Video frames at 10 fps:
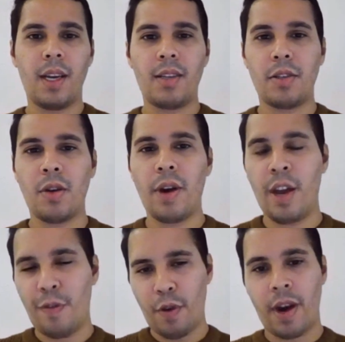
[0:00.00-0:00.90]
So
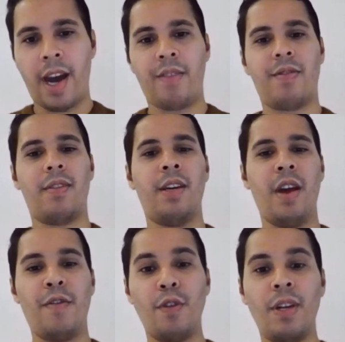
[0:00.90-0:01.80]
if you
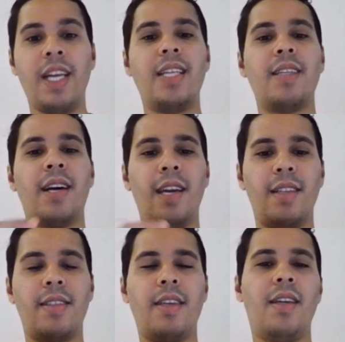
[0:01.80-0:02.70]
need a heat
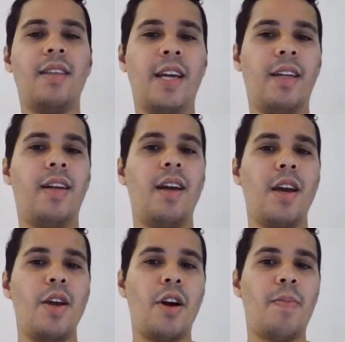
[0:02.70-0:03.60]
sink, then
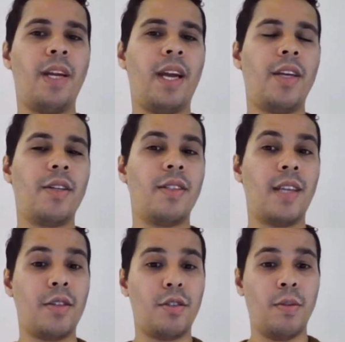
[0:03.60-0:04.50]
your application
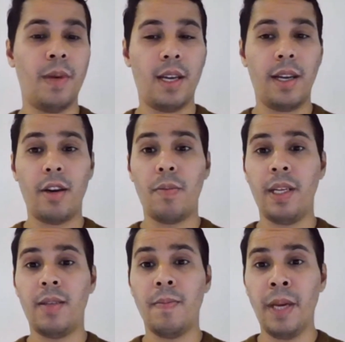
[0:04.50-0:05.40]
tends to be a little
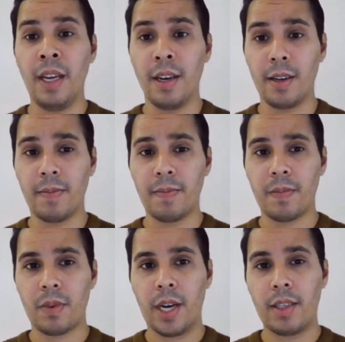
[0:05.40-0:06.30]
bit bigger,
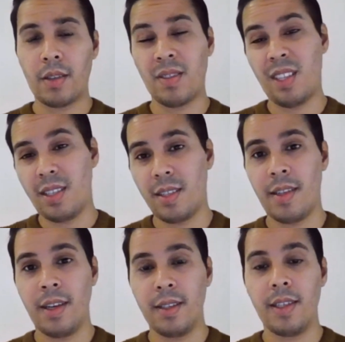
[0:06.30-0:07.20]
right? So this is
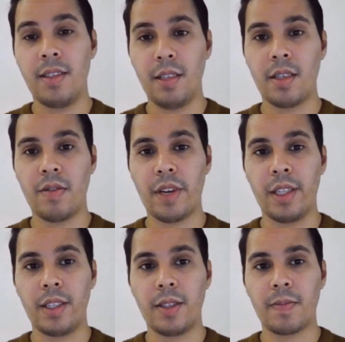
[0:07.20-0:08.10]
the
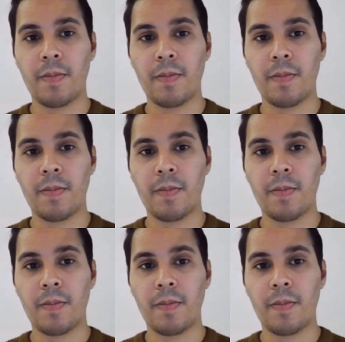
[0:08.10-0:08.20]
disadvantage.